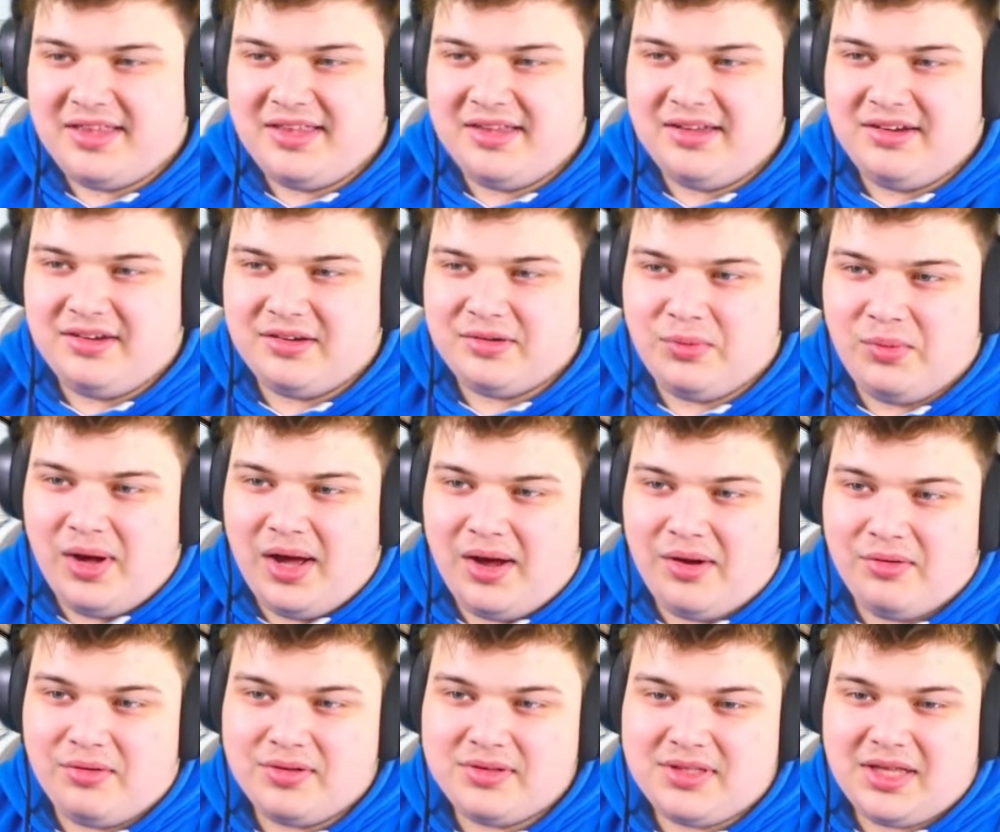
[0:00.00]
god, wow.
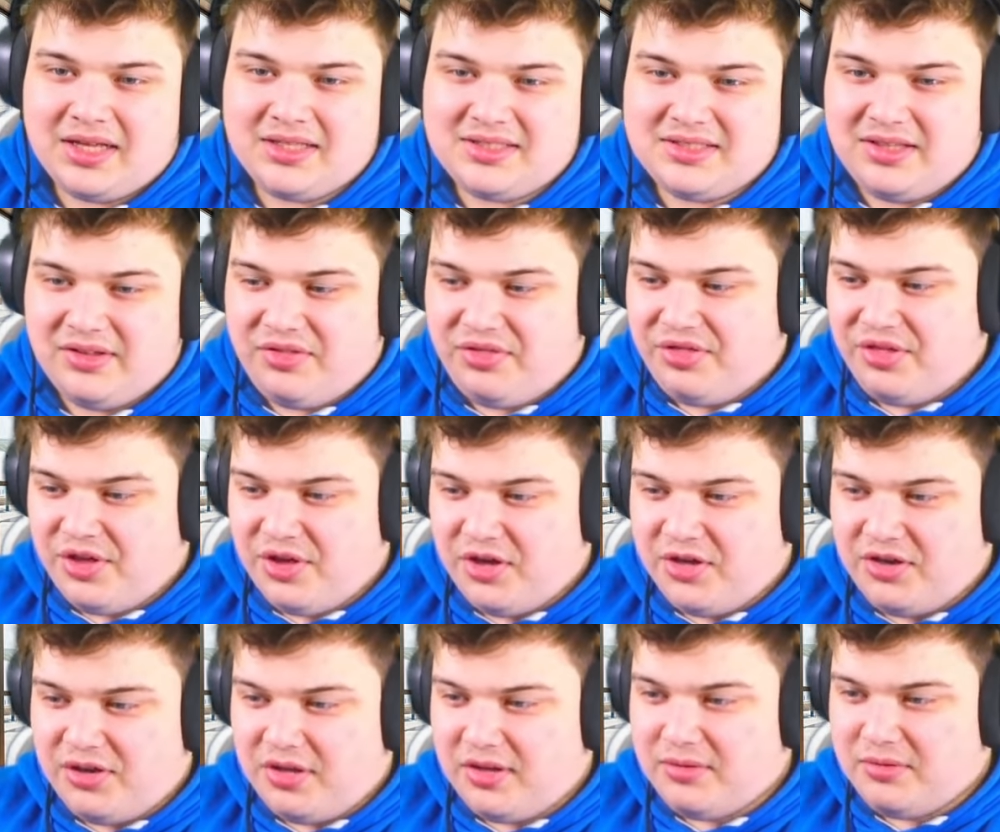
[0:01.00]
That's the
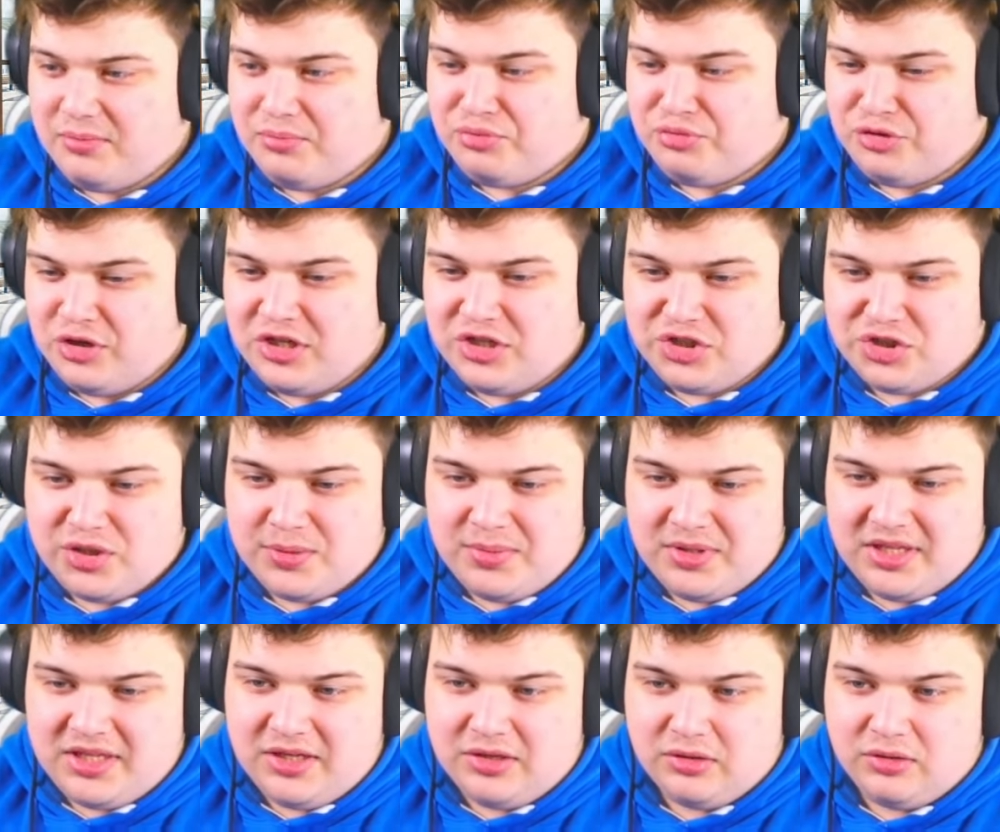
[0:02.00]
third Printstream
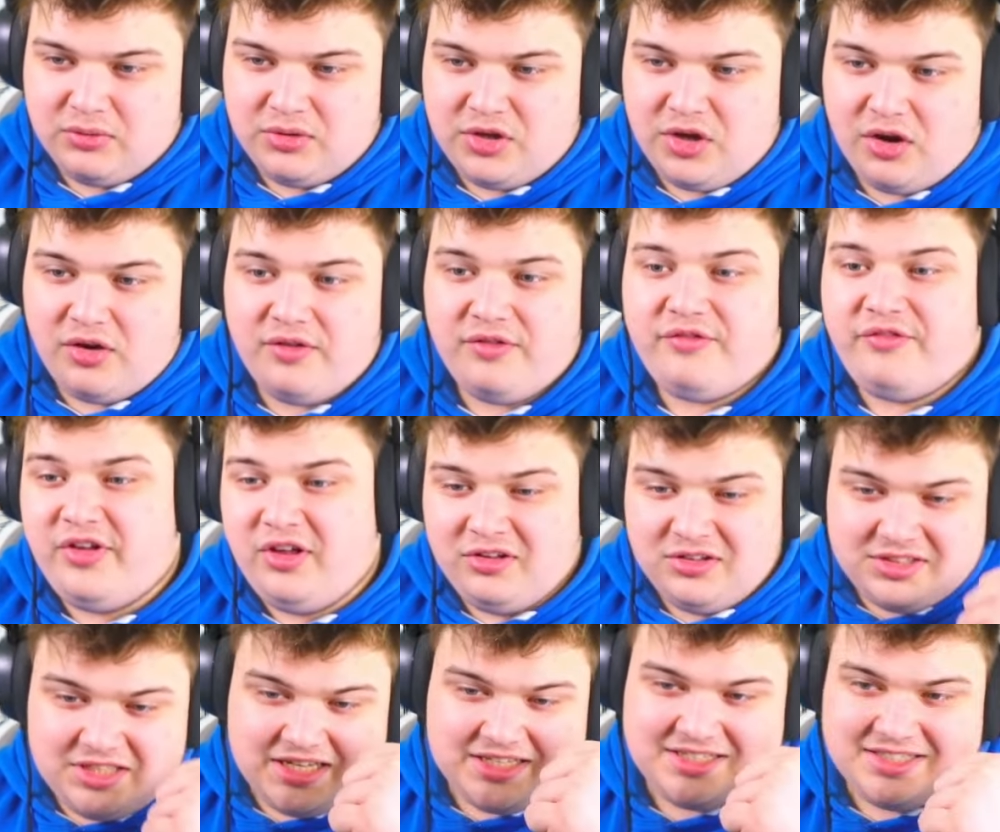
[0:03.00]
Deagle. We got field
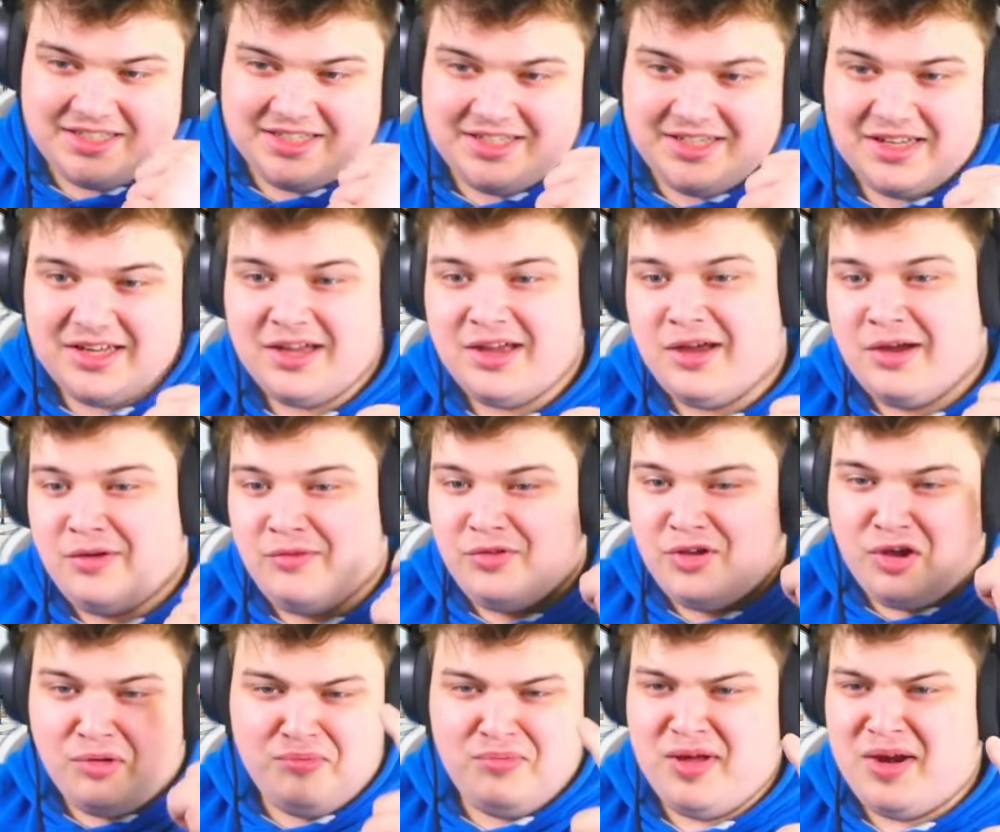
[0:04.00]
tested, we
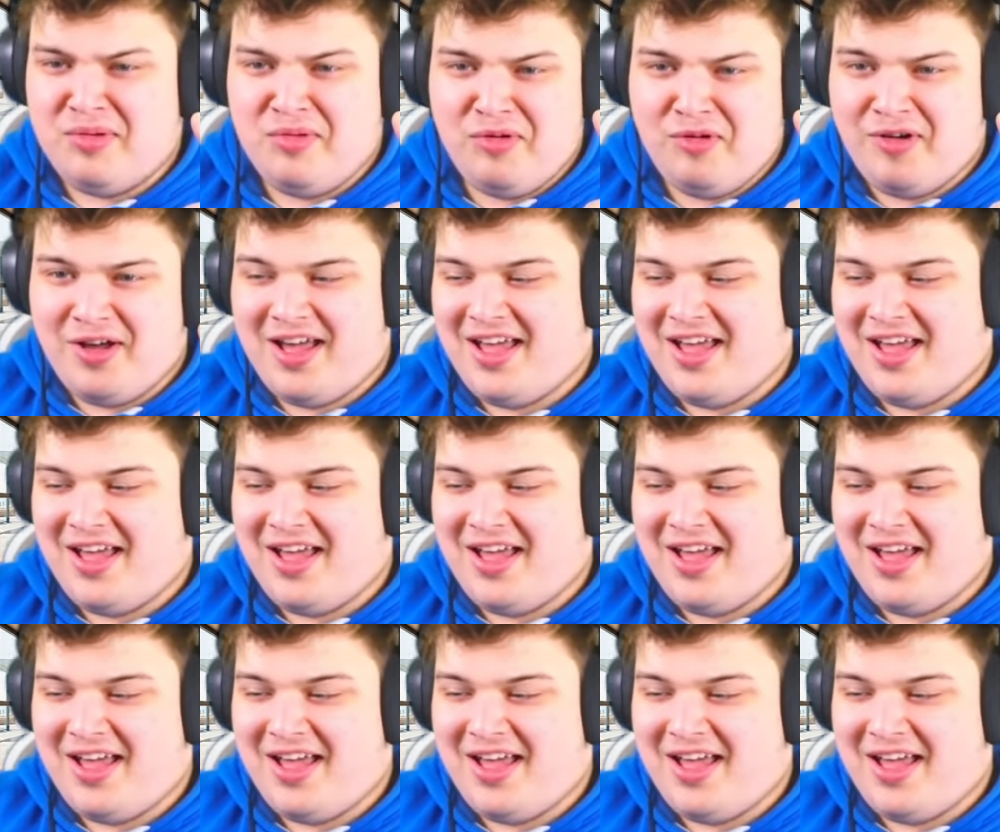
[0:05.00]
got minimal wear,